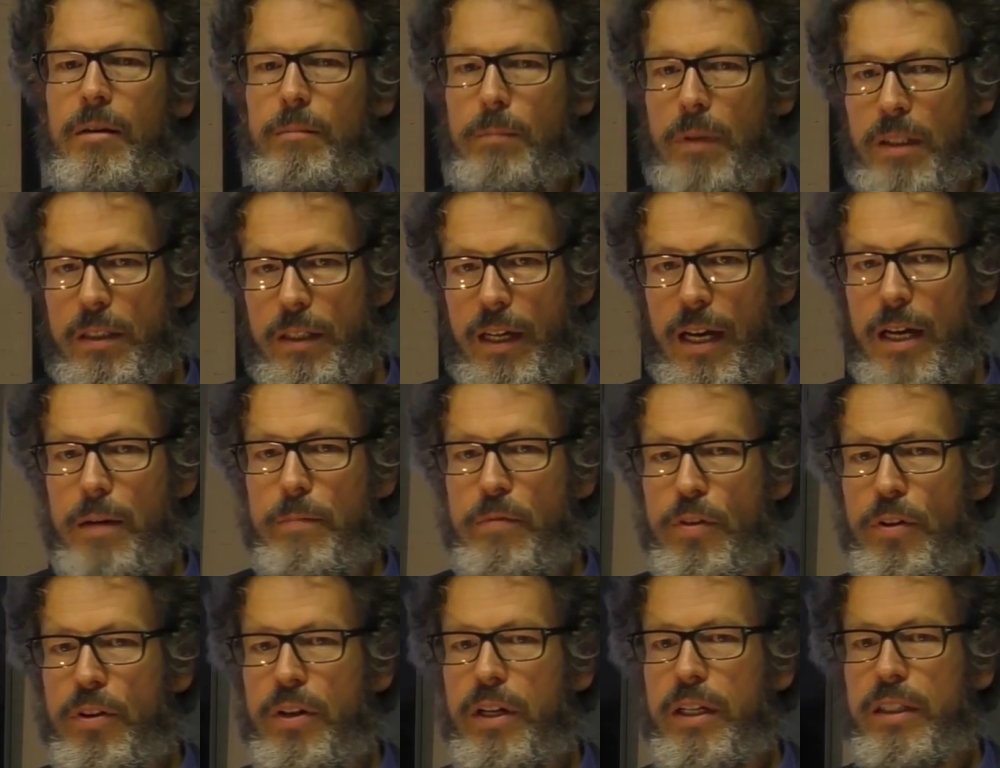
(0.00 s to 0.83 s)
but
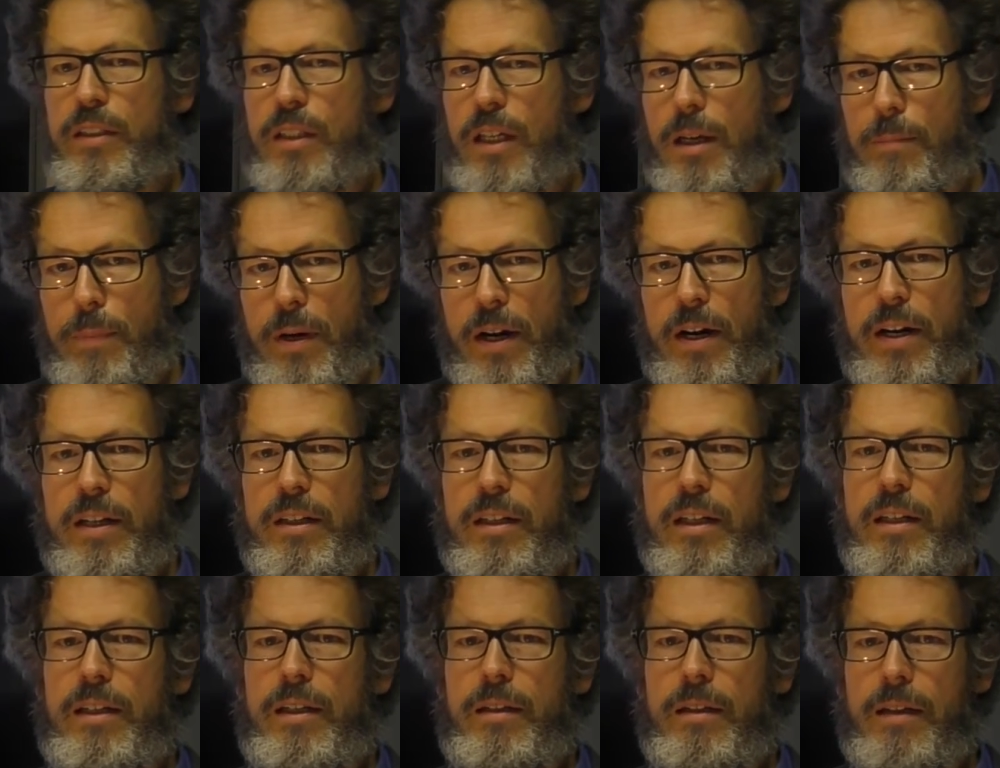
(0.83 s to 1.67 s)
game theory is
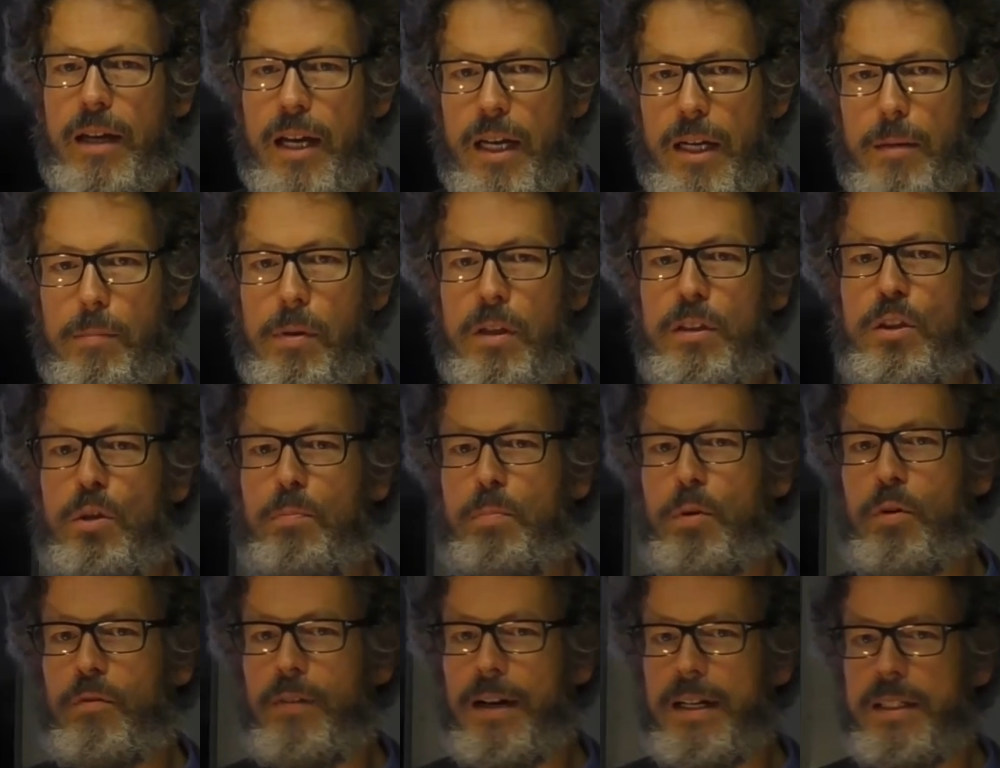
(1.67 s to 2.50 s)
apparently able
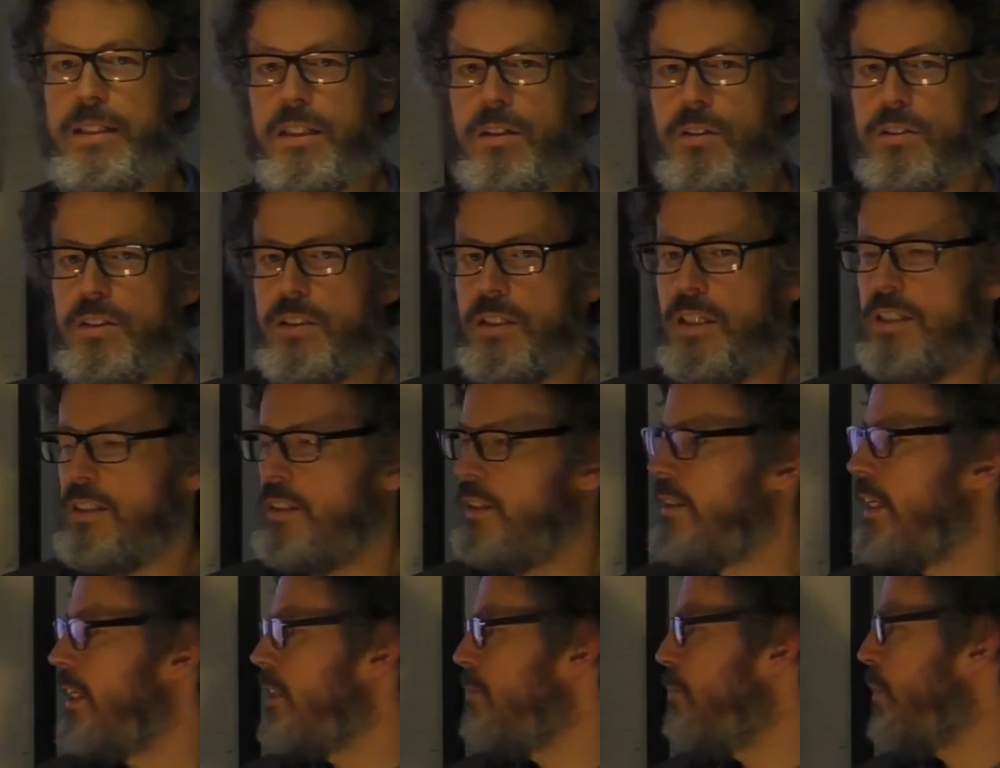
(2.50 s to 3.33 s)
to provide a
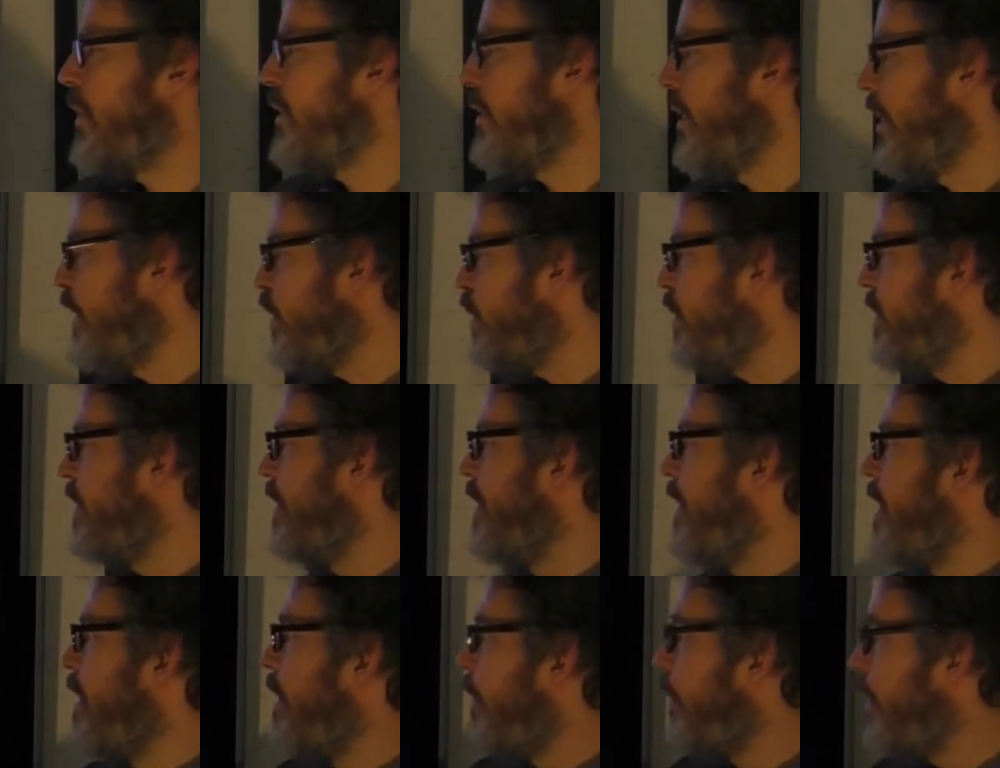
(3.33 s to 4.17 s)
consistent
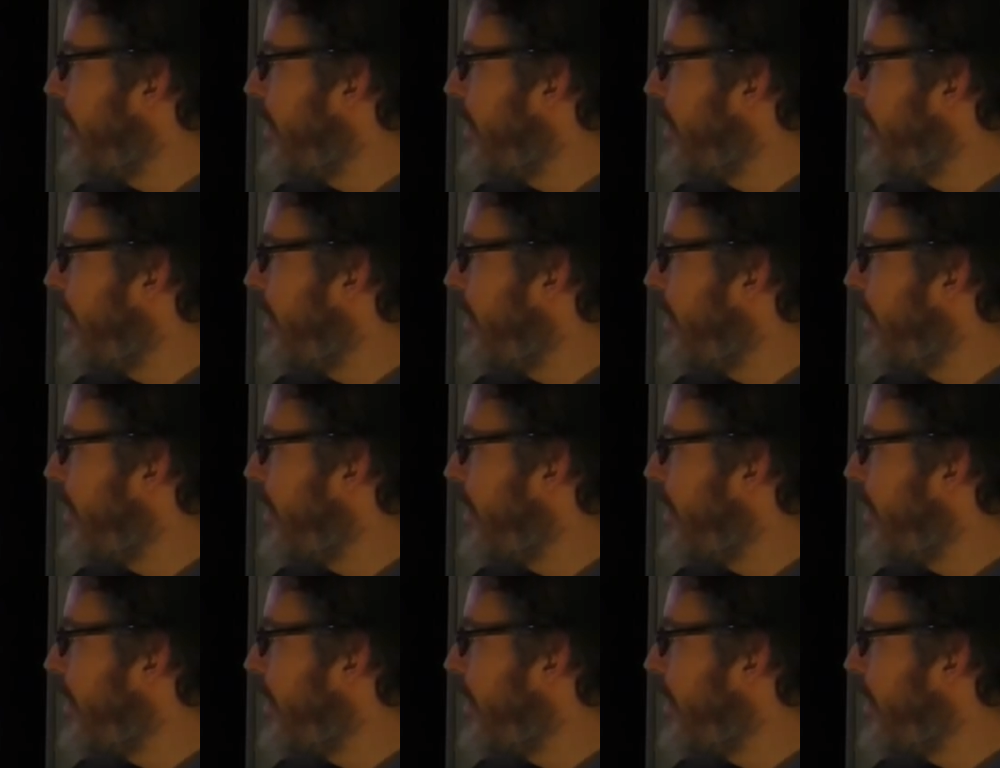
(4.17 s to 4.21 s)
explanation.